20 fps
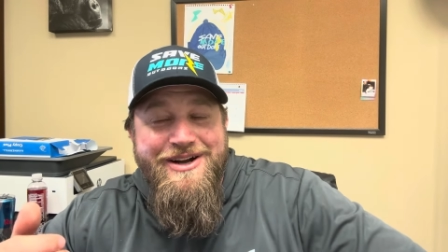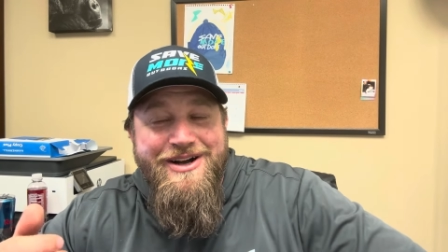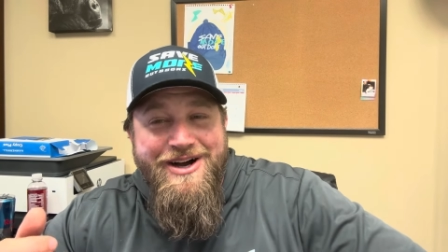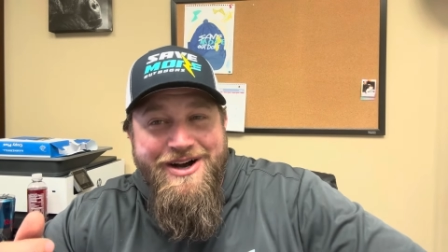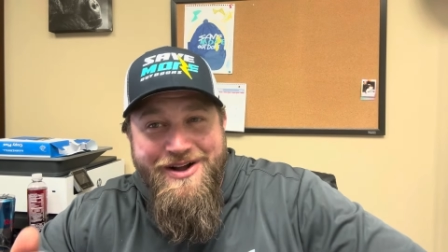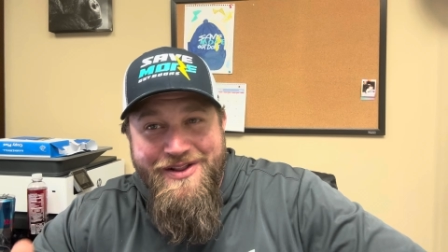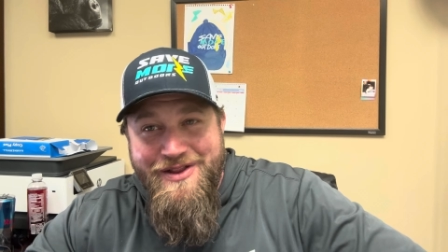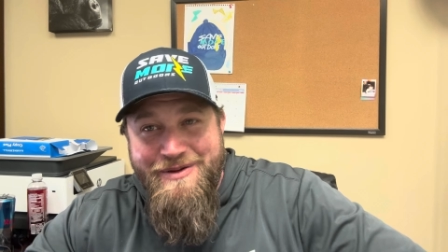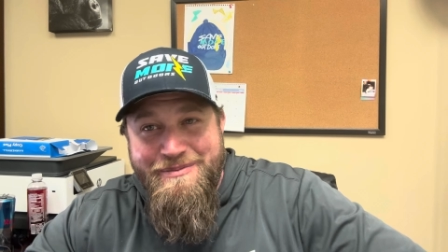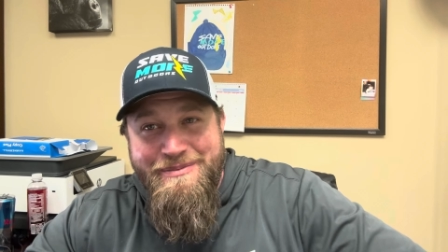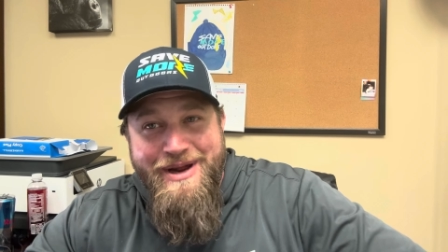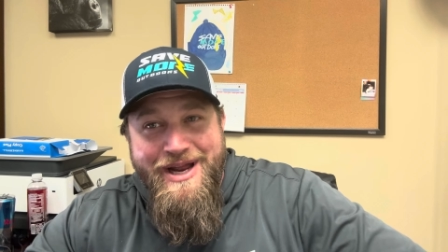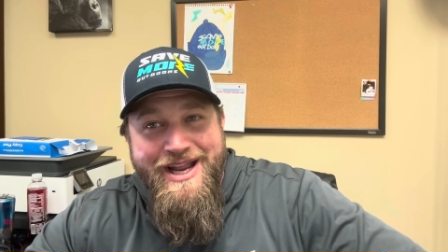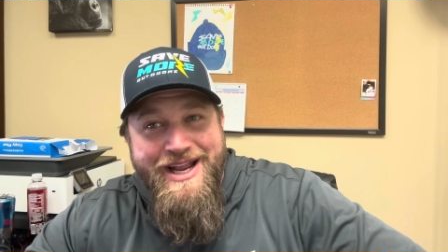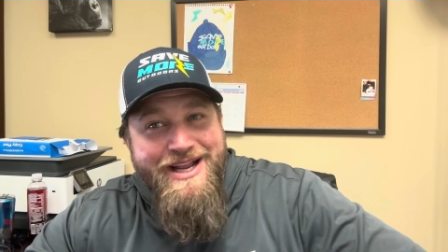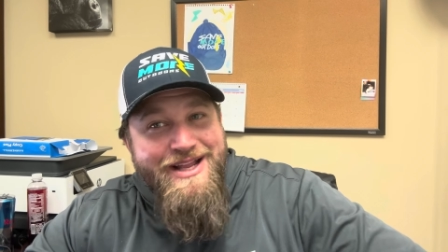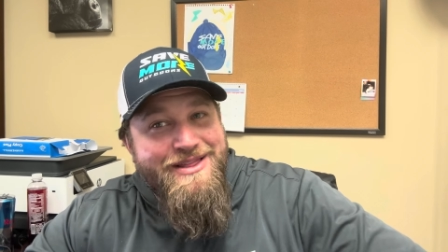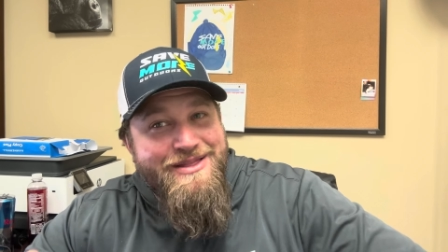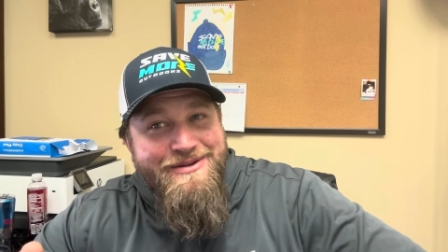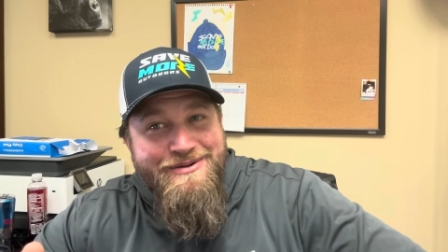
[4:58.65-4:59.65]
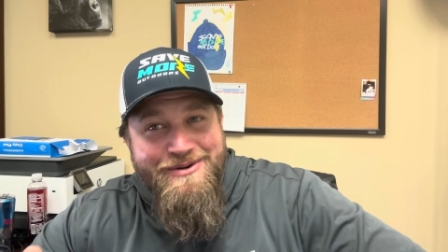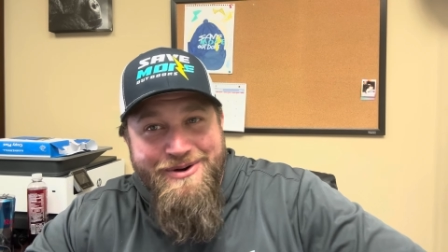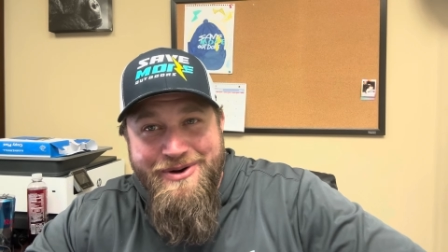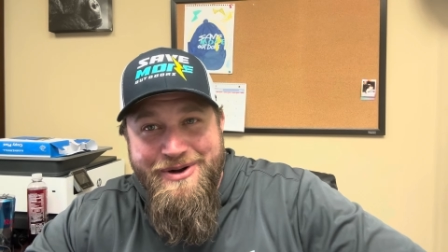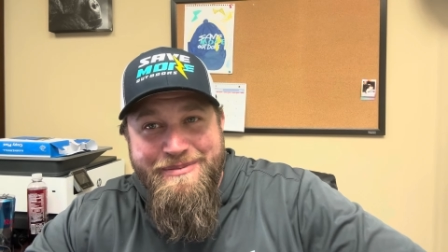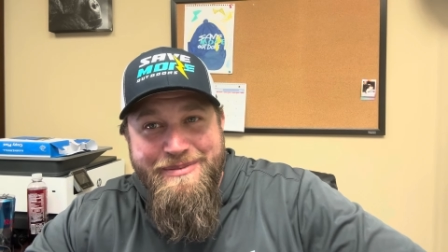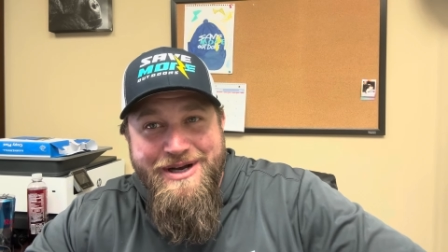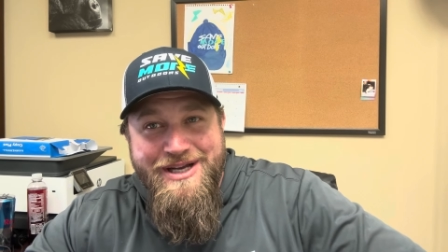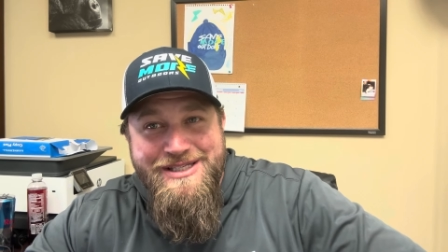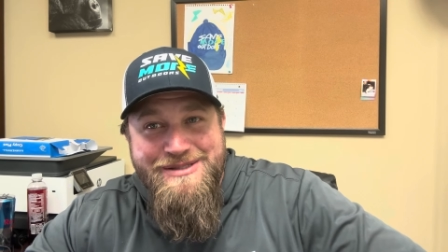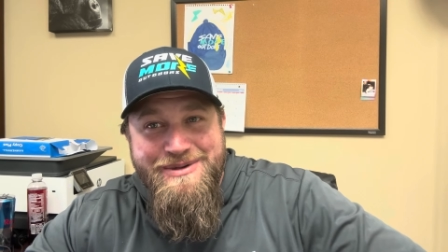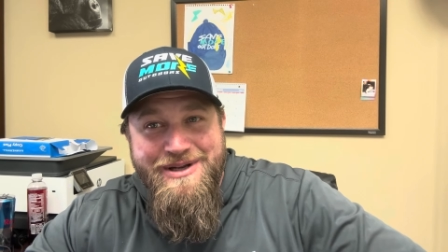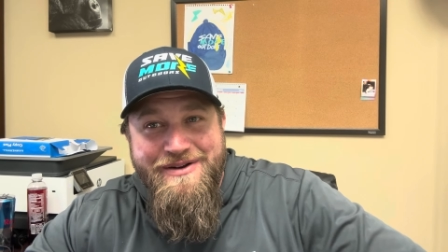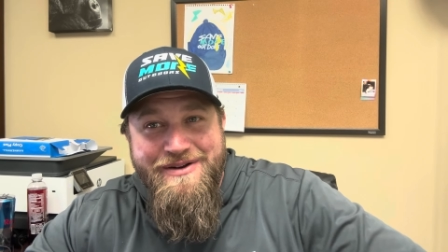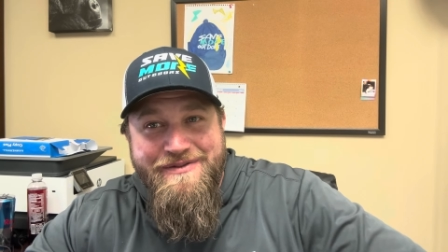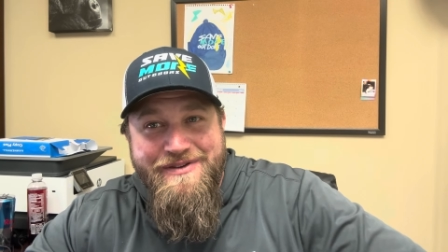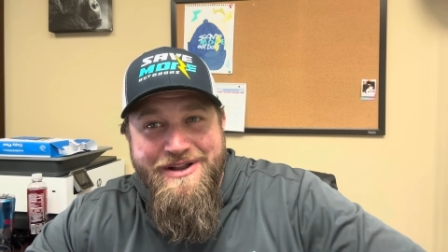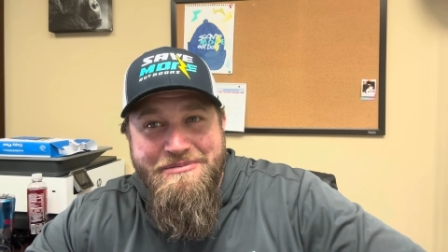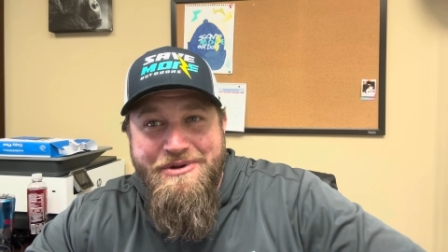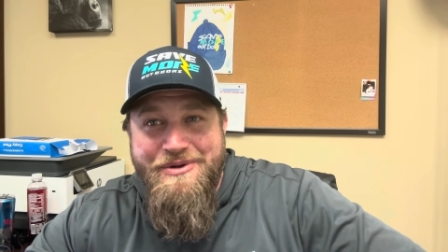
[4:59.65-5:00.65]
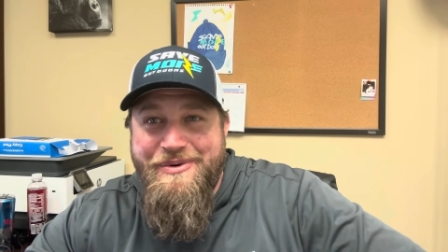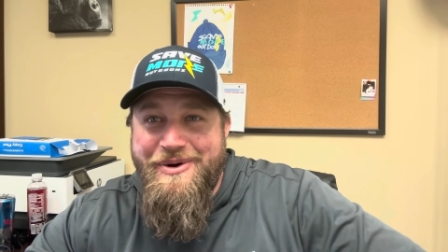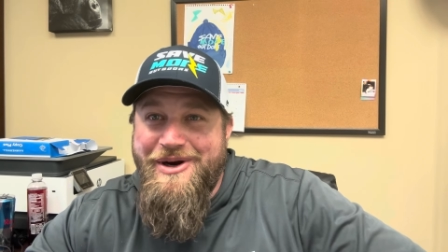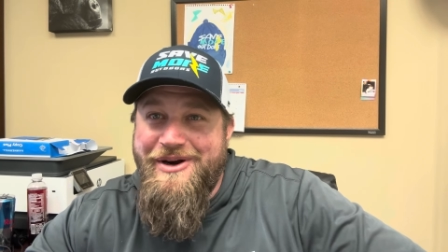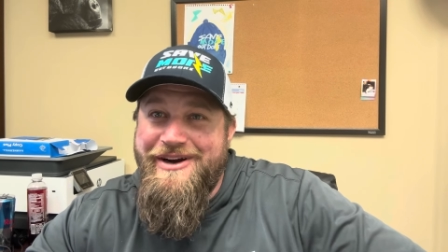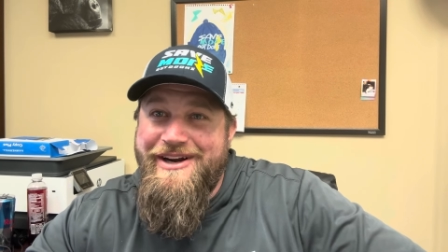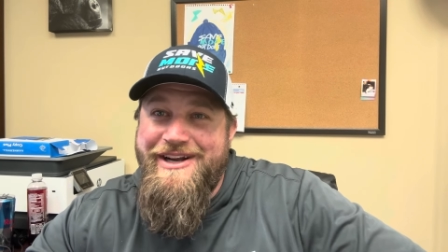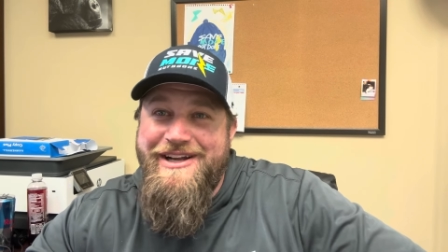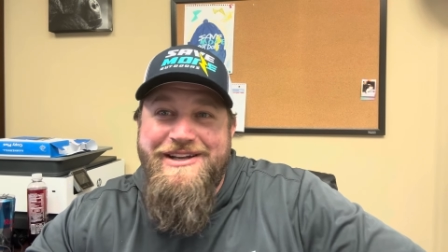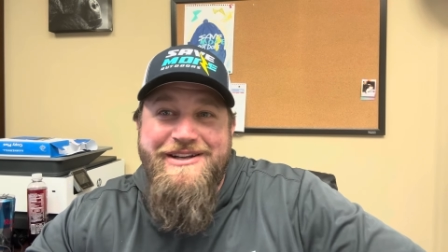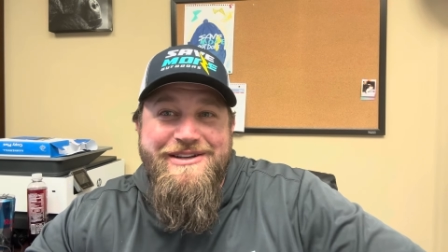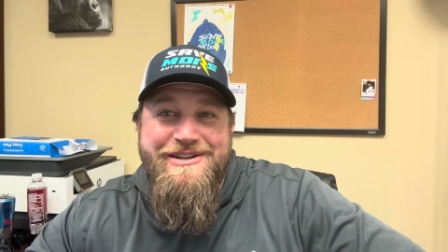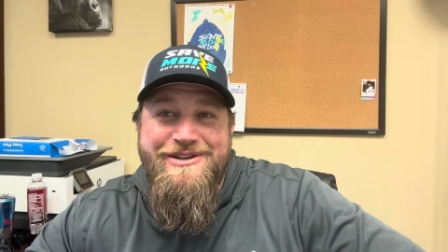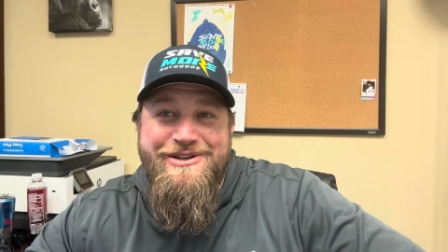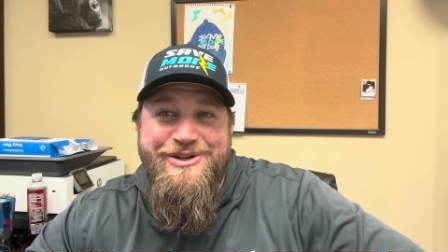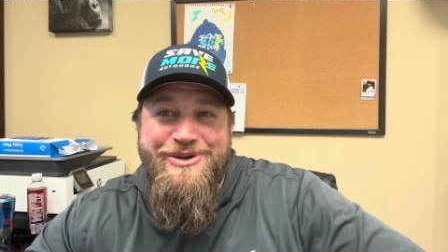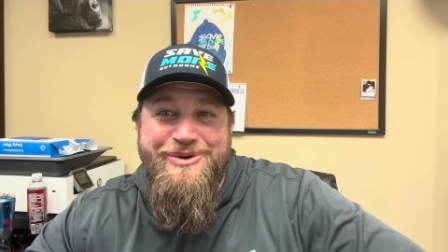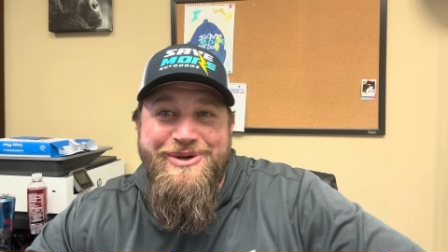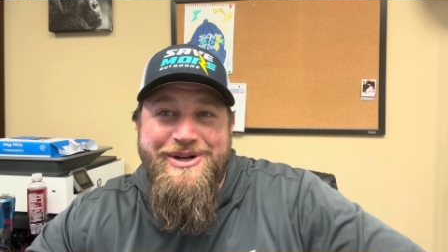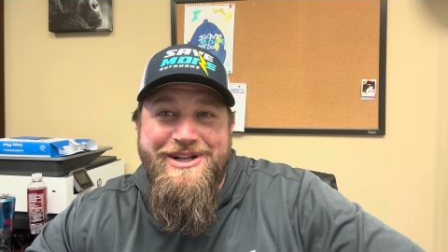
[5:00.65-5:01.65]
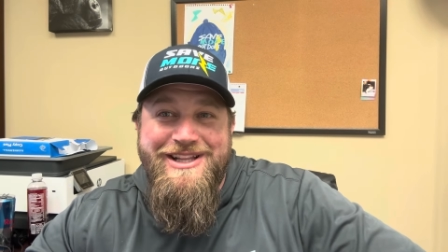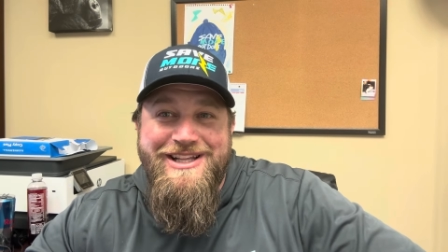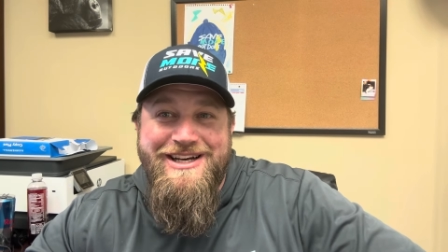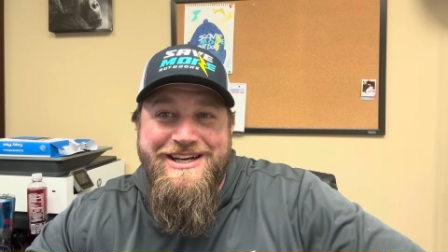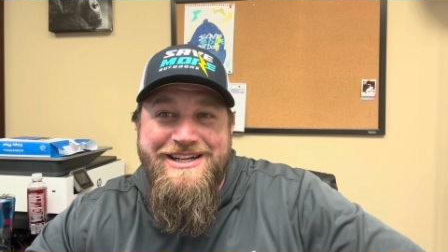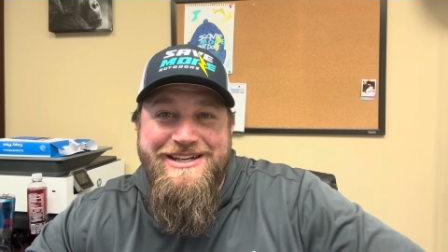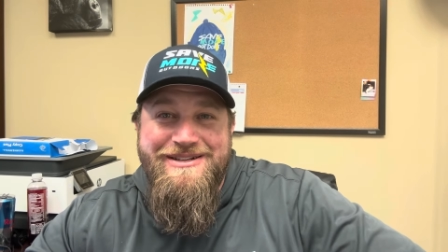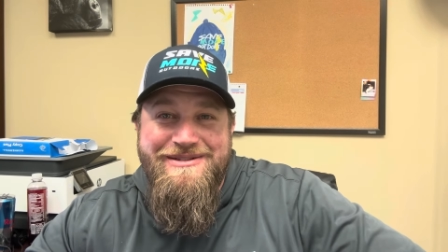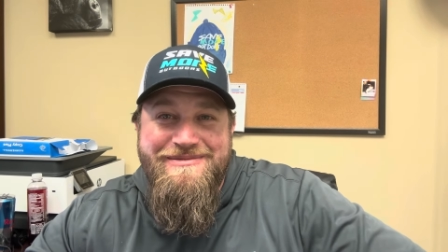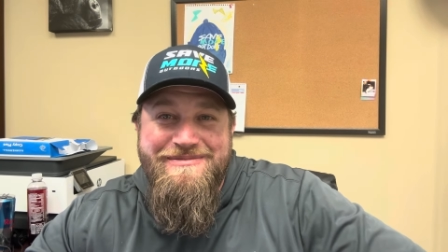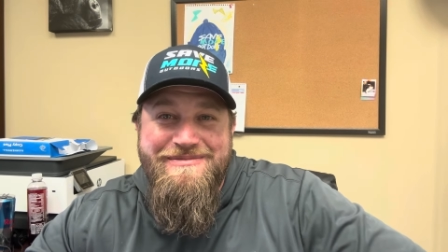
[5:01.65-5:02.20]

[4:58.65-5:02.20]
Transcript: on the bank, throwing a buzz bait in February. Who would have thought?